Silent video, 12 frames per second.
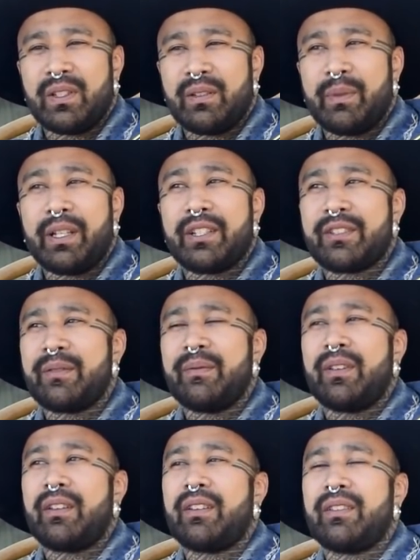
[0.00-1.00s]
Because
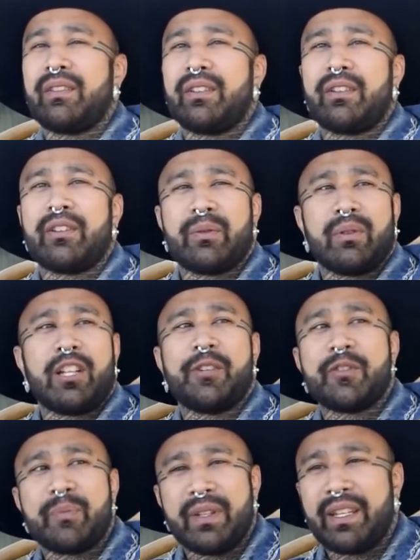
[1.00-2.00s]
the earth will
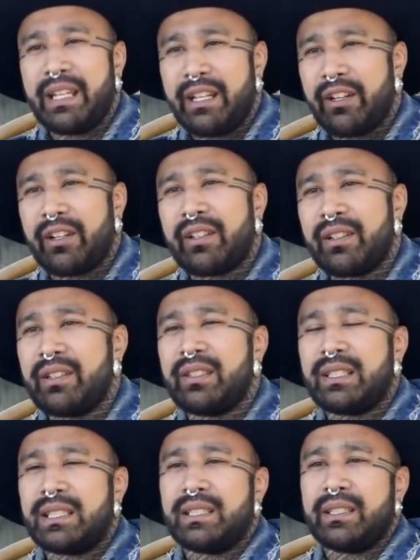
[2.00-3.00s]
always be here,
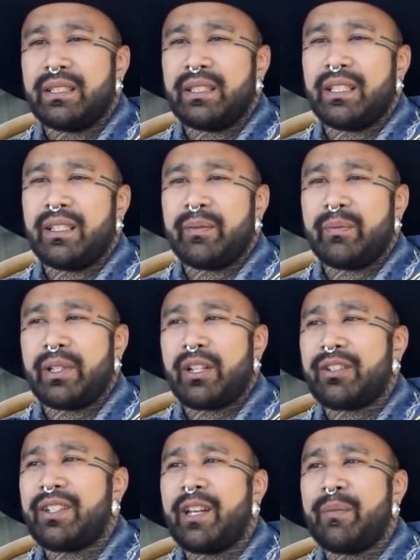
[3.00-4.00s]
but
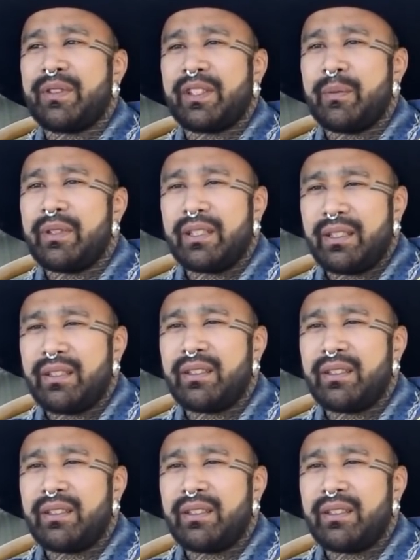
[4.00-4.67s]
our time is limited.